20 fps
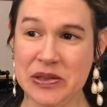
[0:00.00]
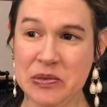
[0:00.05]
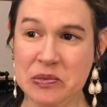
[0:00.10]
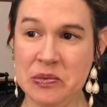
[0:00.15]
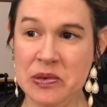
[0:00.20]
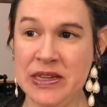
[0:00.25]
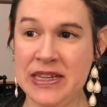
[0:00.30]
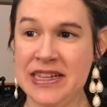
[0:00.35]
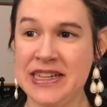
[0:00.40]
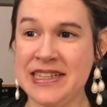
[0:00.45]

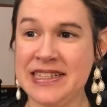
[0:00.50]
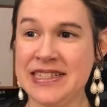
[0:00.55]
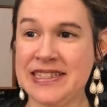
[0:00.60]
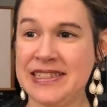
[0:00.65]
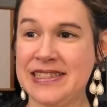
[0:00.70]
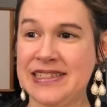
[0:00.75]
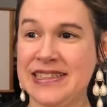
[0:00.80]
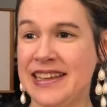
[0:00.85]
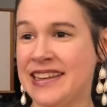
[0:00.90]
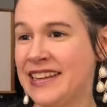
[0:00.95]
Because
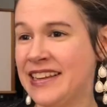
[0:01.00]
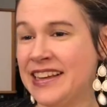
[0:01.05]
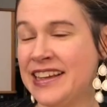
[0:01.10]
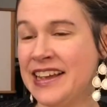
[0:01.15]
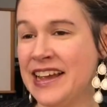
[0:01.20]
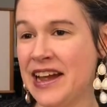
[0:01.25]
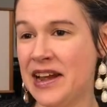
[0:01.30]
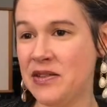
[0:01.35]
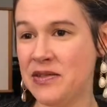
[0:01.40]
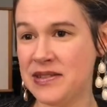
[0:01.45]

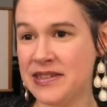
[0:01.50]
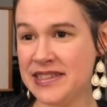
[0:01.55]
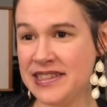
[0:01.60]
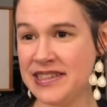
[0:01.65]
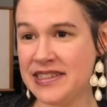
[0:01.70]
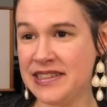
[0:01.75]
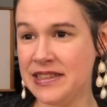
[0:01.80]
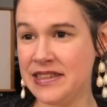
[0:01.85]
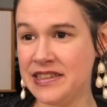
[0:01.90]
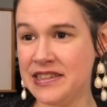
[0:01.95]
suddenly I was
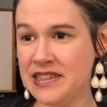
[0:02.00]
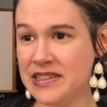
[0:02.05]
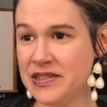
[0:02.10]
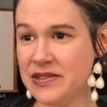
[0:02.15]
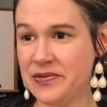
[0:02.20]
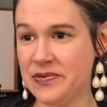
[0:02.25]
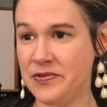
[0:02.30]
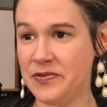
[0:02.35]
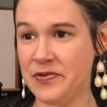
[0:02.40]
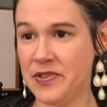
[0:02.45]
in
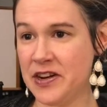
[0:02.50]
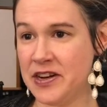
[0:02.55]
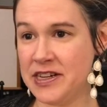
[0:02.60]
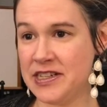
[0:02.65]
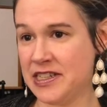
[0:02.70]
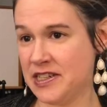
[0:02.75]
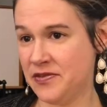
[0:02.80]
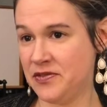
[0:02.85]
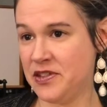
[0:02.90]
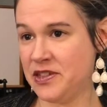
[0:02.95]
this very
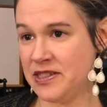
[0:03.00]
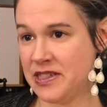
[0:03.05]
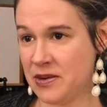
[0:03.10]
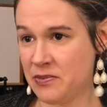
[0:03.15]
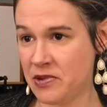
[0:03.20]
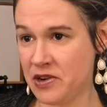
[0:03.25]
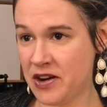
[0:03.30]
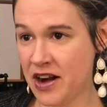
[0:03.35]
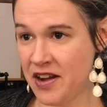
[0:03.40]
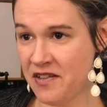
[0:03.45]
different
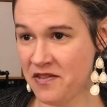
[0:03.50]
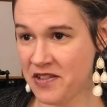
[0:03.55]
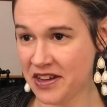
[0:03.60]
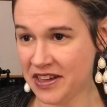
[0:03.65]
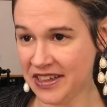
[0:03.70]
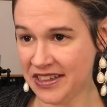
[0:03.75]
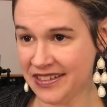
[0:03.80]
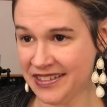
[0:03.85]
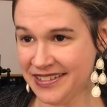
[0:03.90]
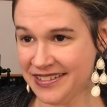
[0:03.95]

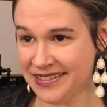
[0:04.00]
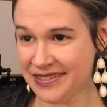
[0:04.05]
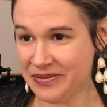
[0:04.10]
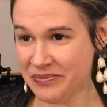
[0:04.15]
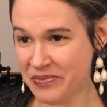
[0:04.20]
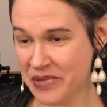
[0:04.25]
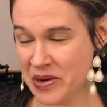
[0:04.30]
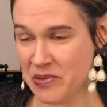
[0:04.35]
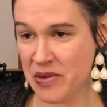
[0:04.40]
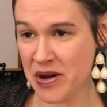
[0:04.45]
demographic. And
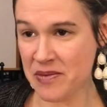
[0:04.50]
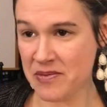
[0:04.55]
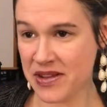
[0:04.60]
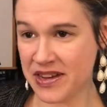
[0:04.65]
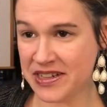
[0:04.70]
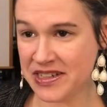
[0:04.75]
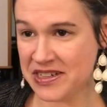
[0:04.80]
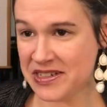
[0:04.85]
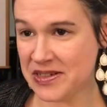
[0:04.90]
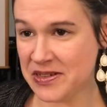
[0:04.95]
my mom
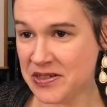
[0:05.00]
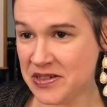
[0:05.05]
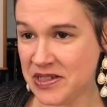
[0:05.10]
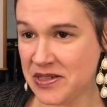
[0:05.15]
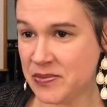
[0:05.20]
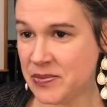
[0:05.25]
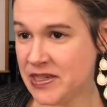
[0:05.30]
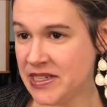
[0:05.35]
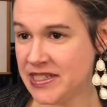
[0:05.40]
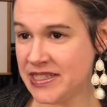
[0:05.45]
had to turn to
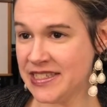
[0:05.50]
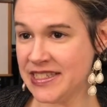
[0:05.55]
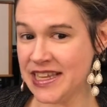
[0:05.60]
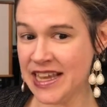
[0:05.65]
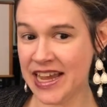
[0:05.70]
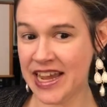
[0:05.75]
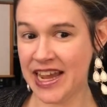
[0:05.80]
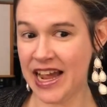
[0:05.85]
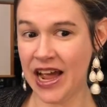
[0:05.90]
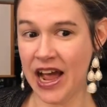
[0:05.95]
me and
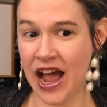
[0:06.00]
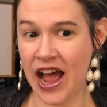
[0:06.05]
say,